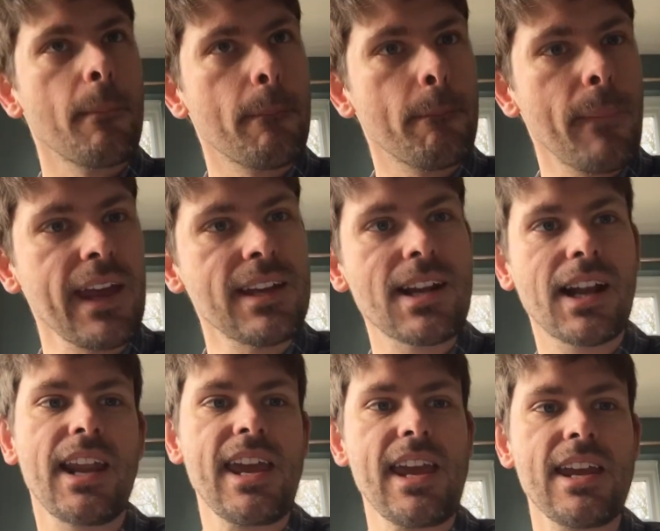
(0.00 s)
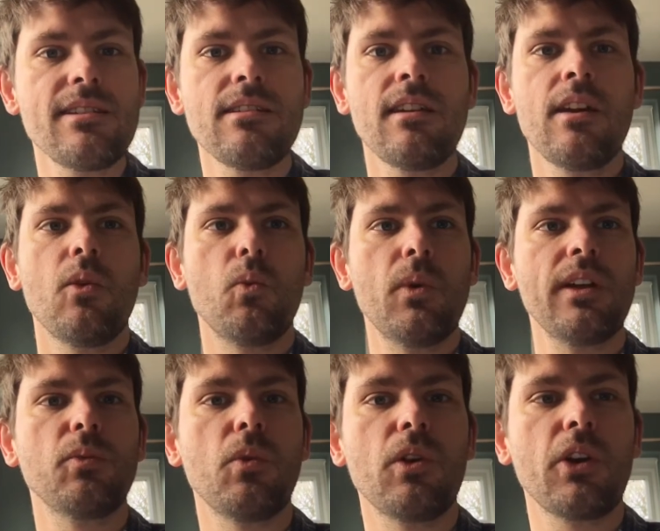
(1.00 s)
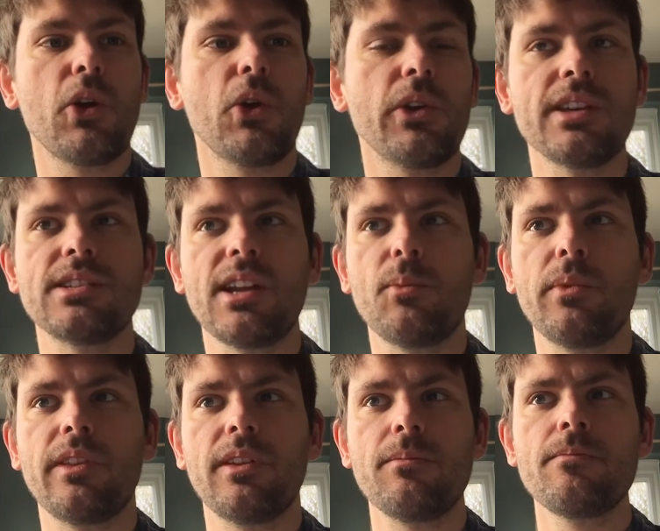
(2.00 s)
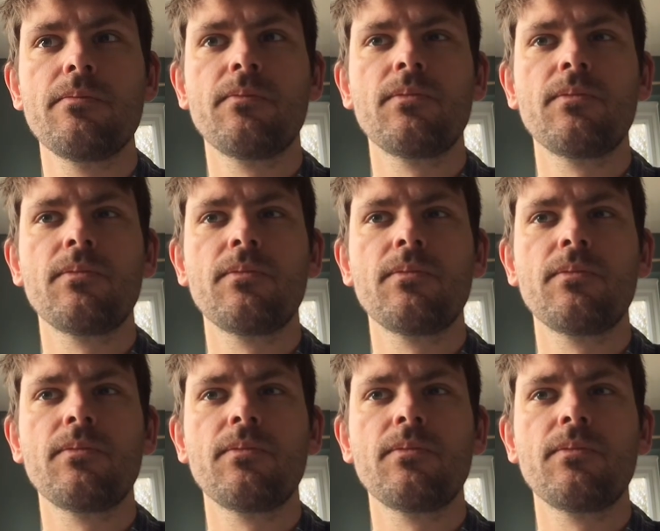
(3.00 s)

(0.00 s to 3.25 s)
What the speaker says: made clean with what God has done with them,